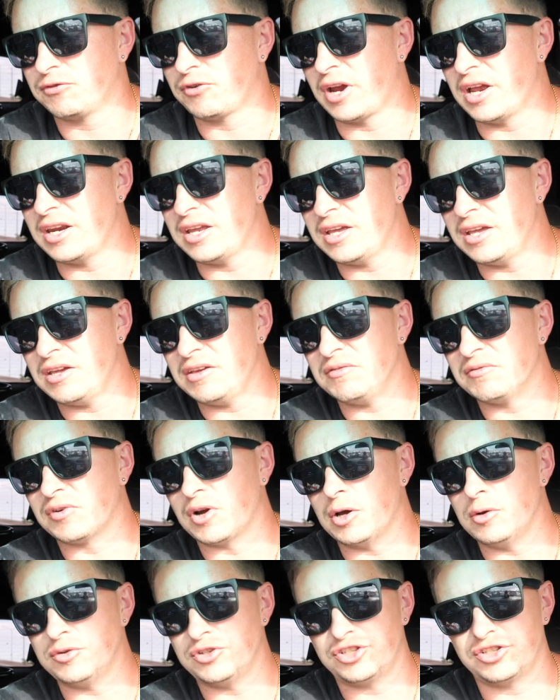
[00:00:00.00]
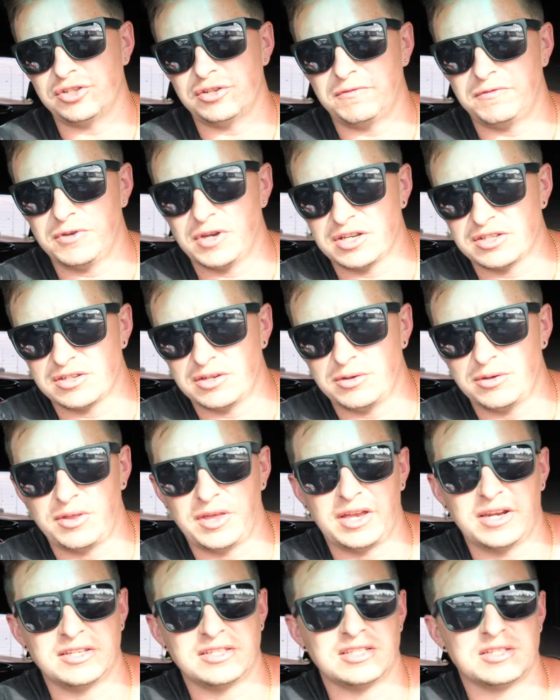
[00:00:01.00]
Freddie Roach, if you guys know who
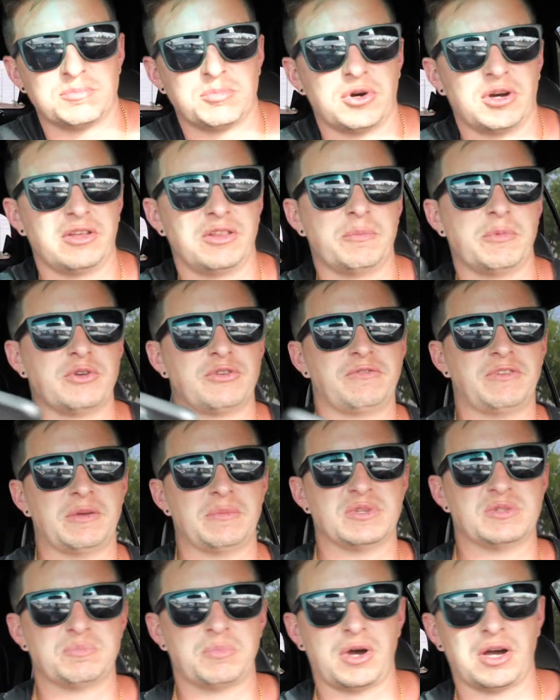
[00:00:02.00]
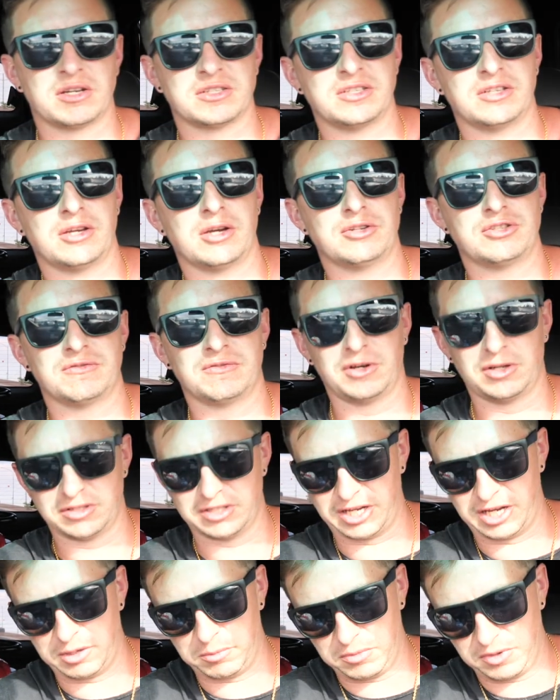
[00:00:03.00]
that is. It's probably the most famous boxing coach of all
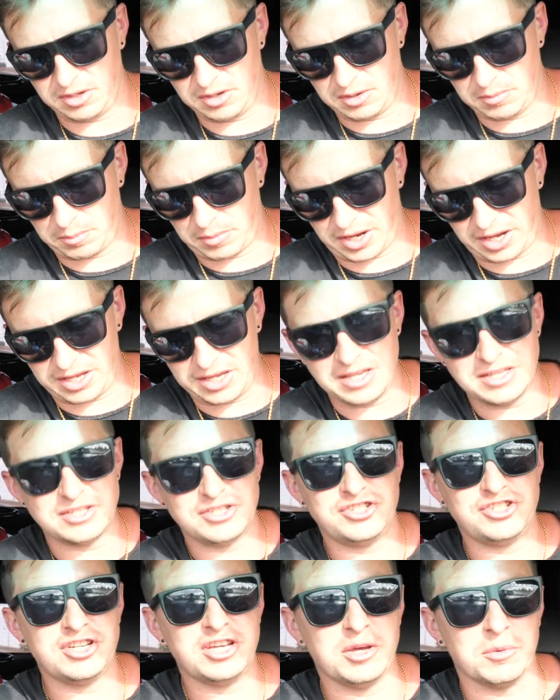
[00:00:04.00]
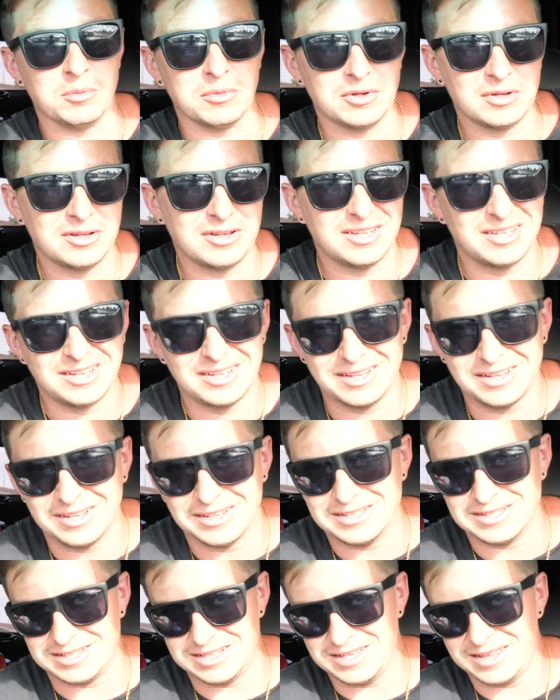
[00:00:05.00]
time, by his gym.
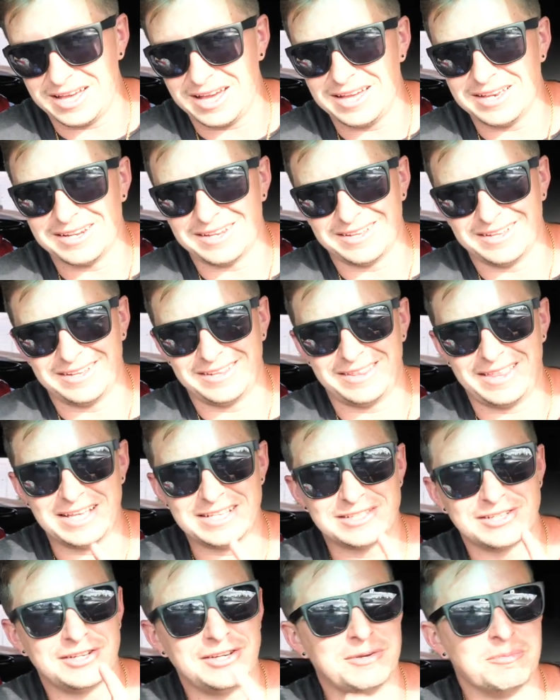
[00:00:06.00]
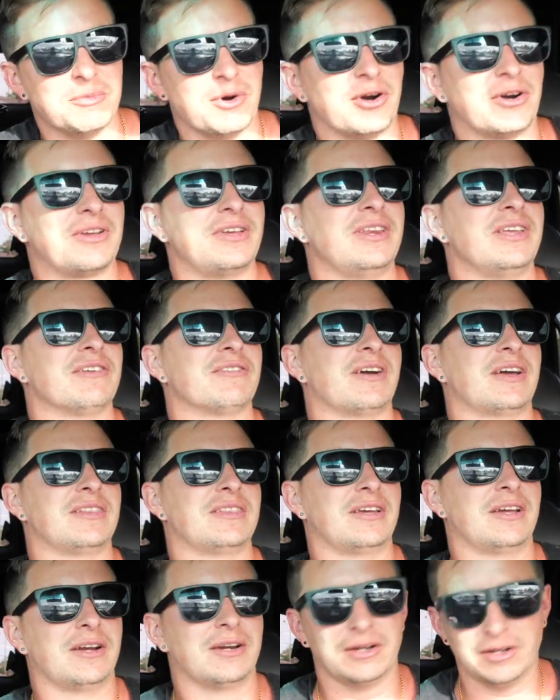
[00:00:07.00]
See that? That's good marketing right
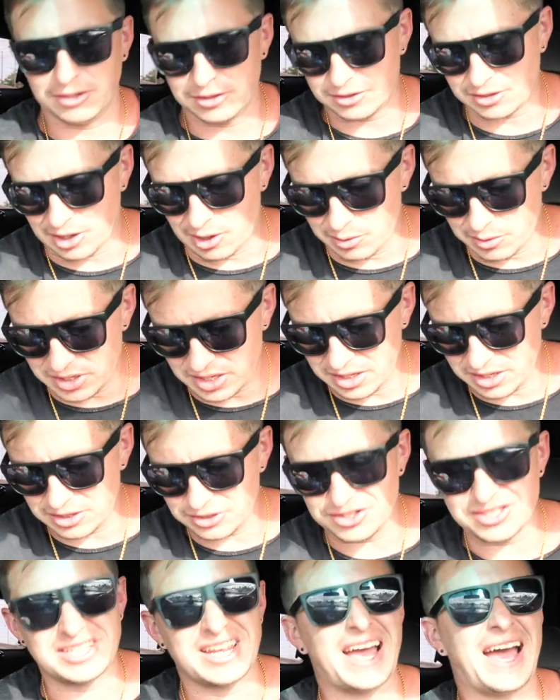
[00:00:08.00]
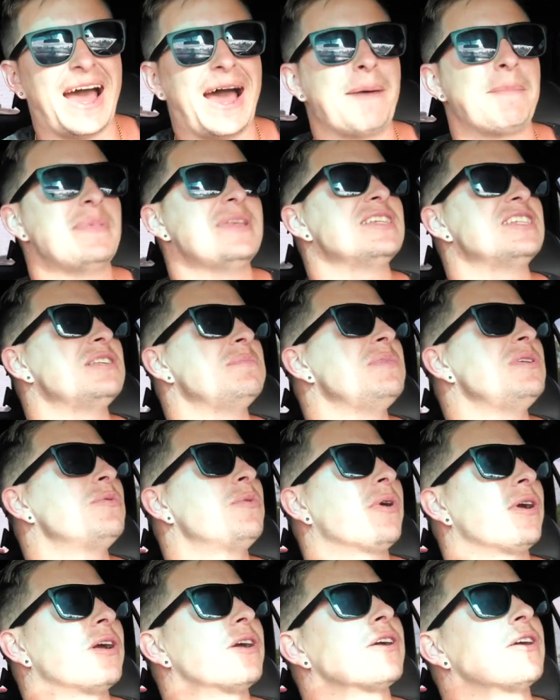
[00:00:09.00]
there. Tony just happens to be
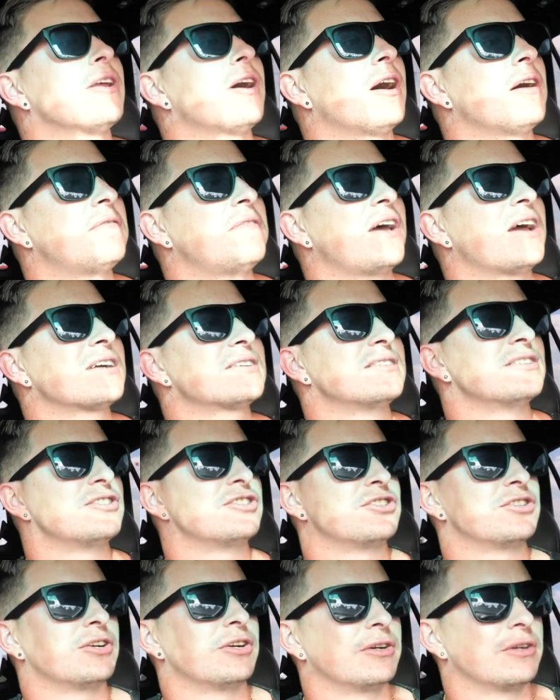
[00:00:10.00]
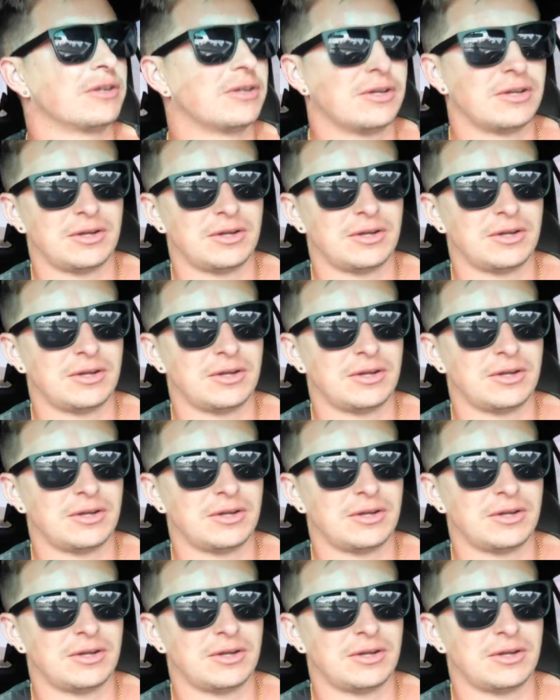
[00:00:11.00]
wearing an off-axis shirt